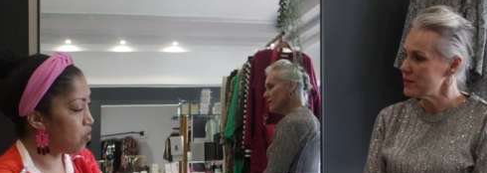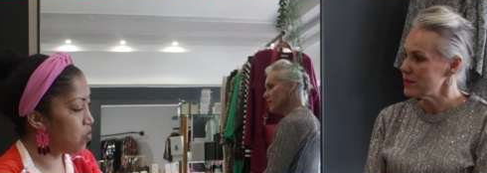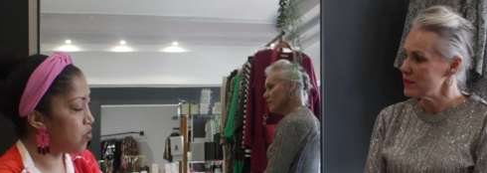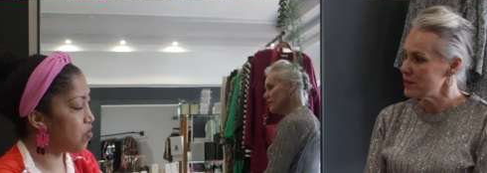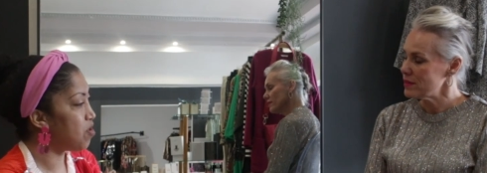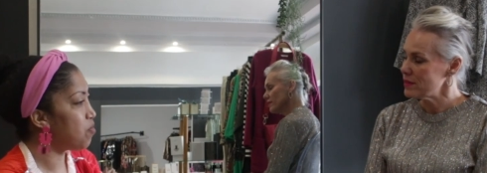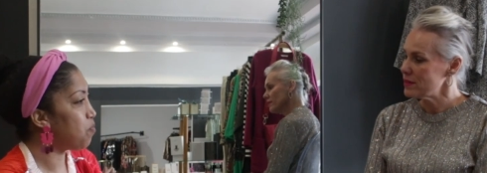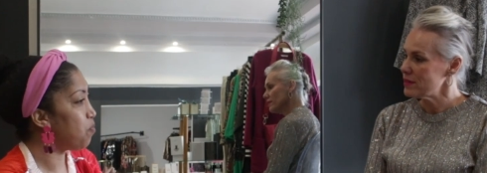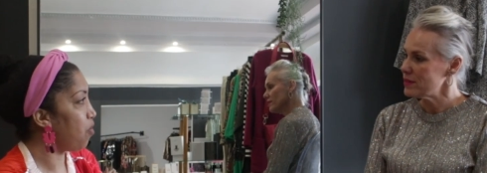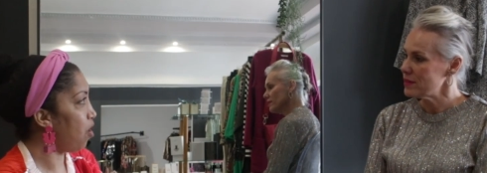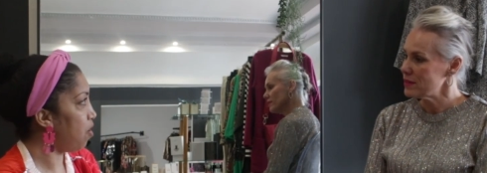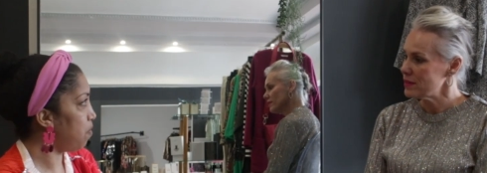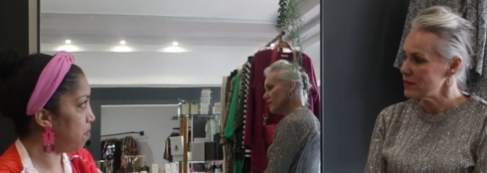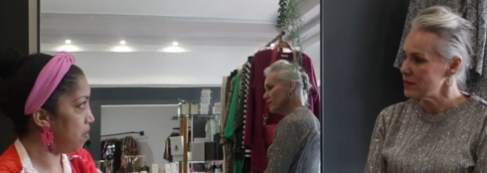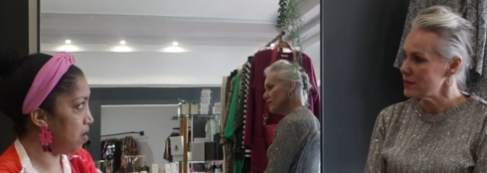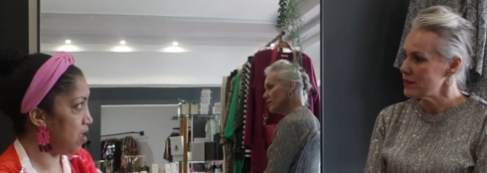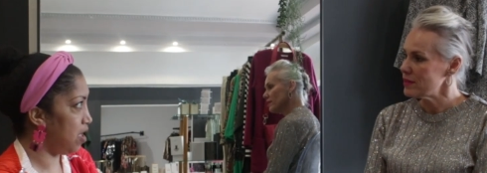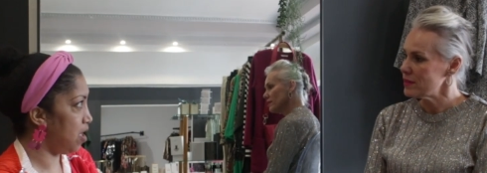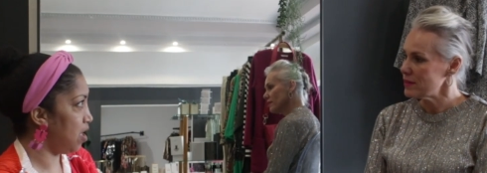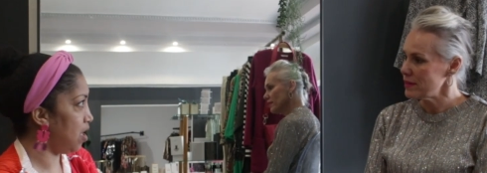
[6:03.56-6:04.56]
Speaker 1: use it
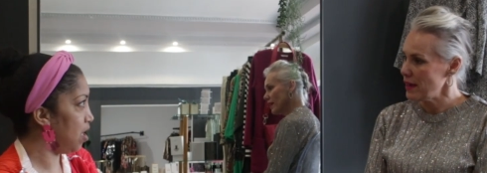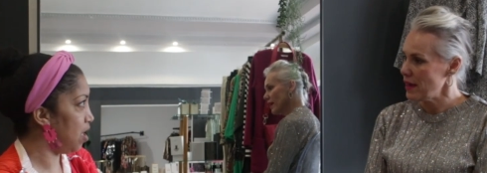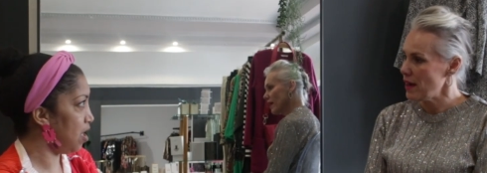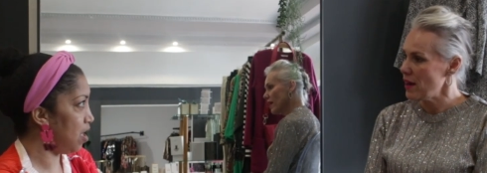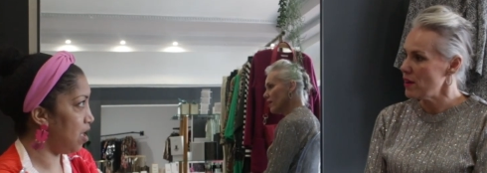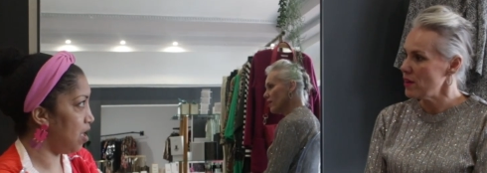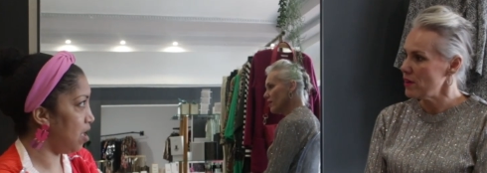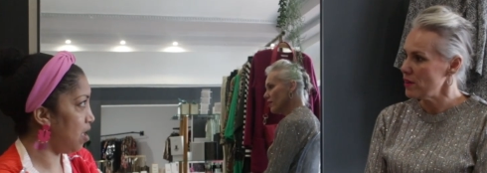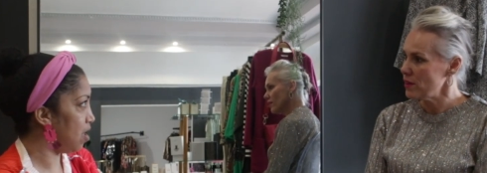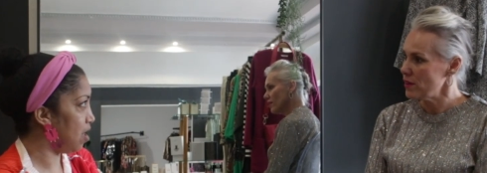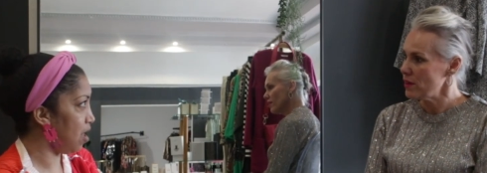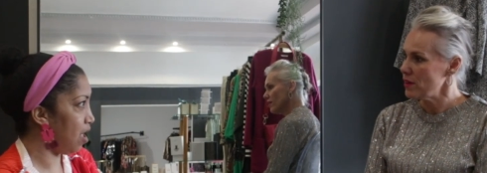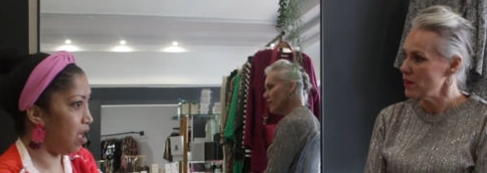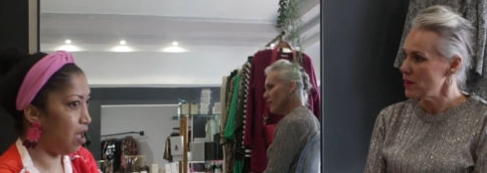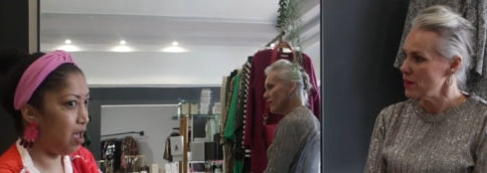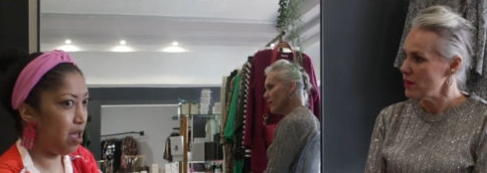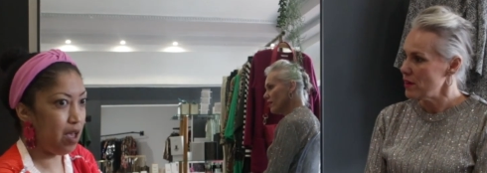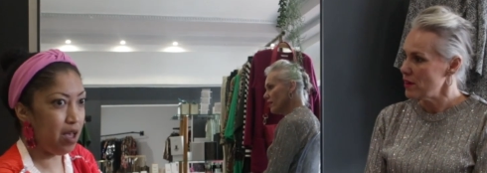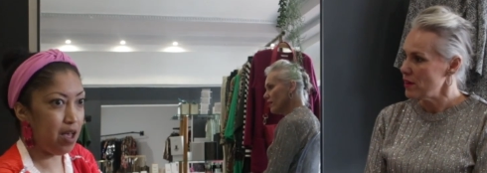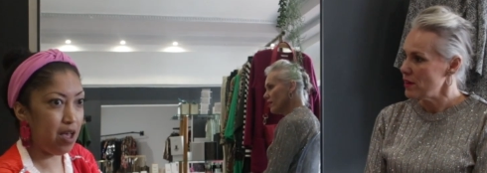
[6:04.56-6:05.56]
properly,
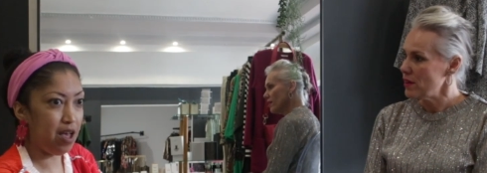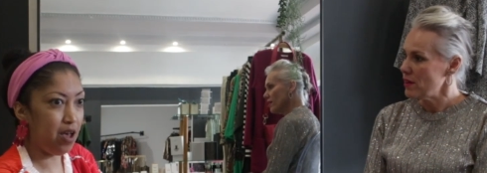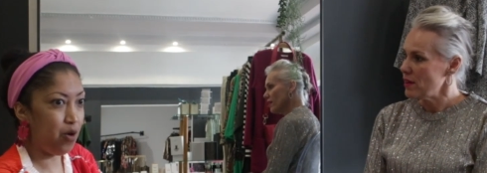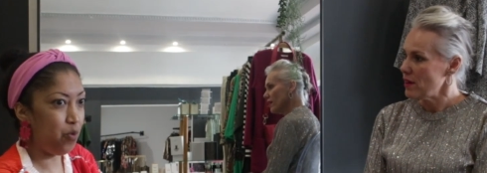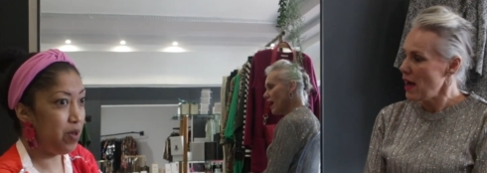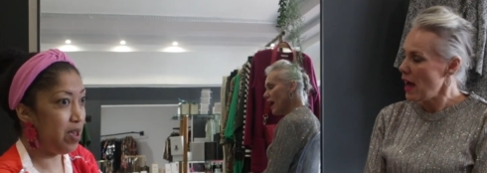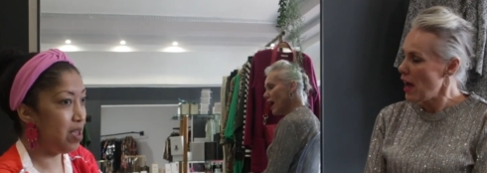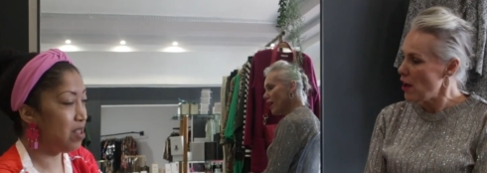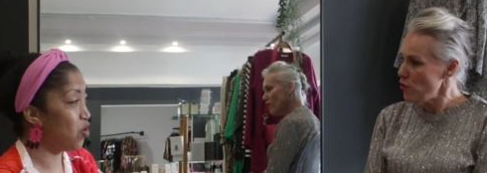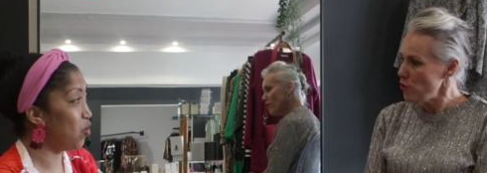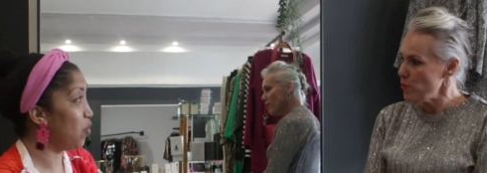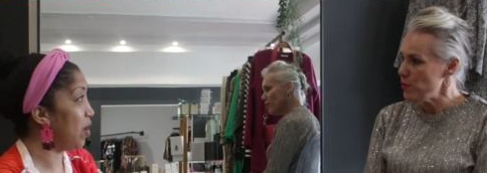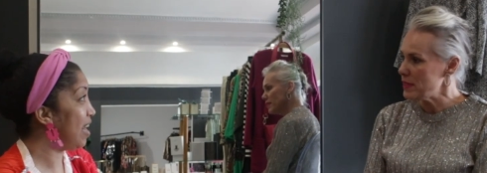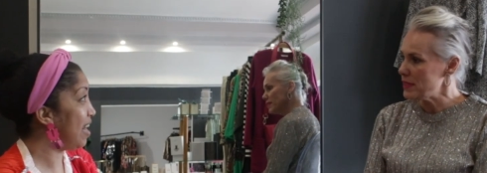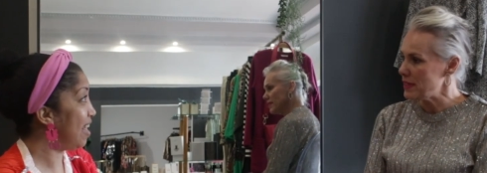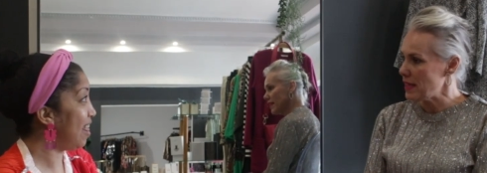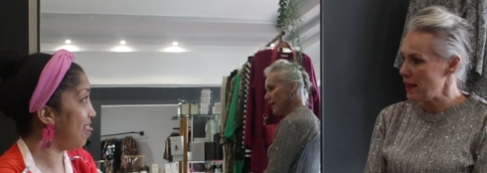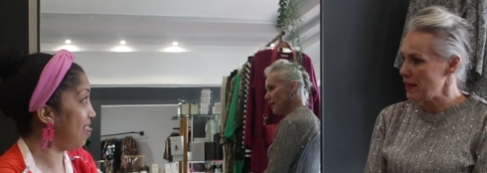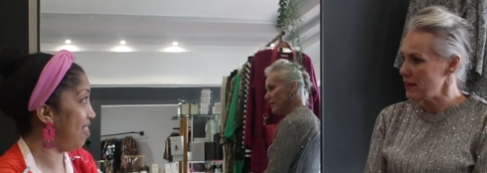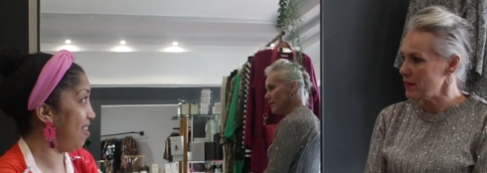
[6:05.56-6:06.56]

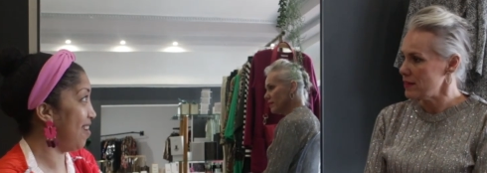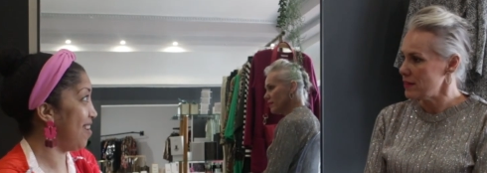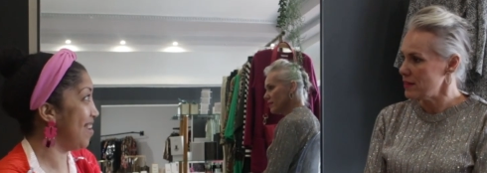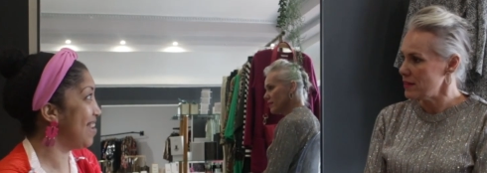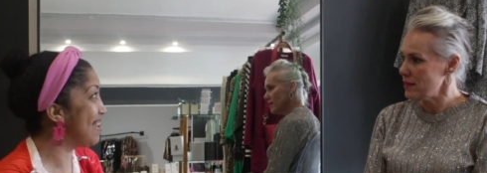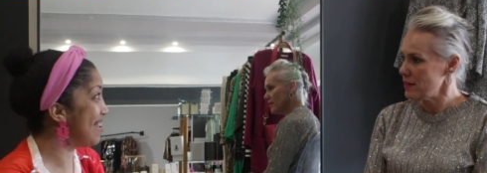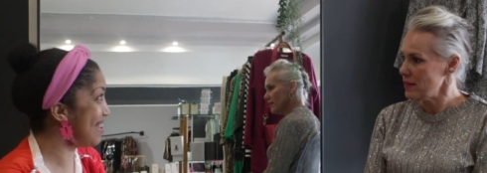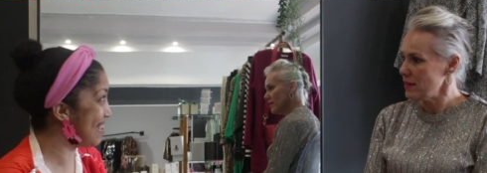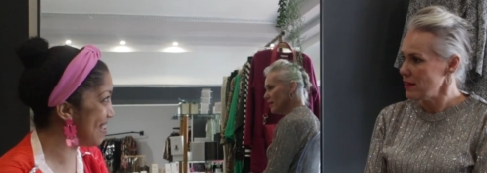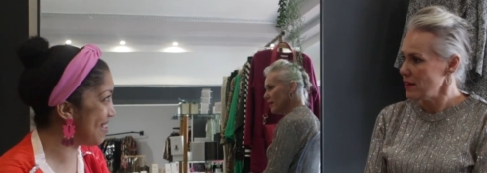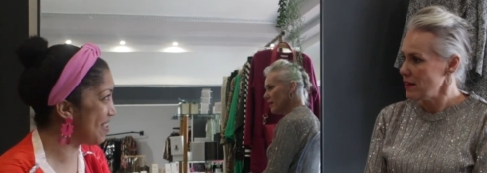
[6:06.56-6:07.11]
100%.